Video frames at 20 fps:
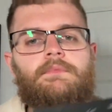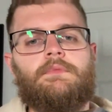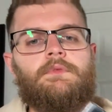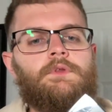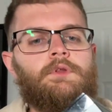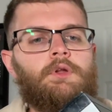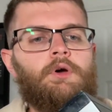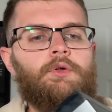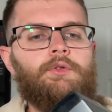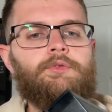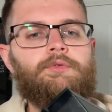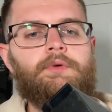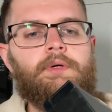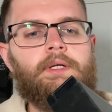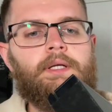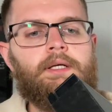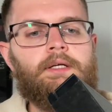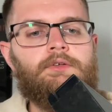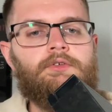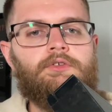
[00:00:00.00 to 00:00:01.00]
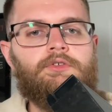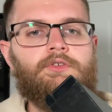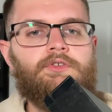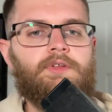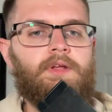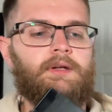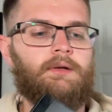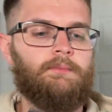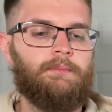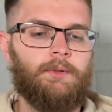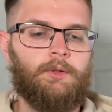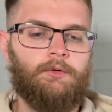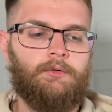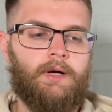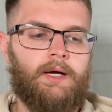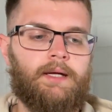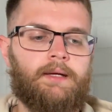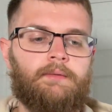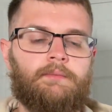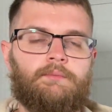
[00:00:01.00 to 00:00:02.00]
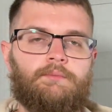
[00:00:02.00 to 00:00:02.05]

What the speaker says: Not 3D, just a standard Blu-ray.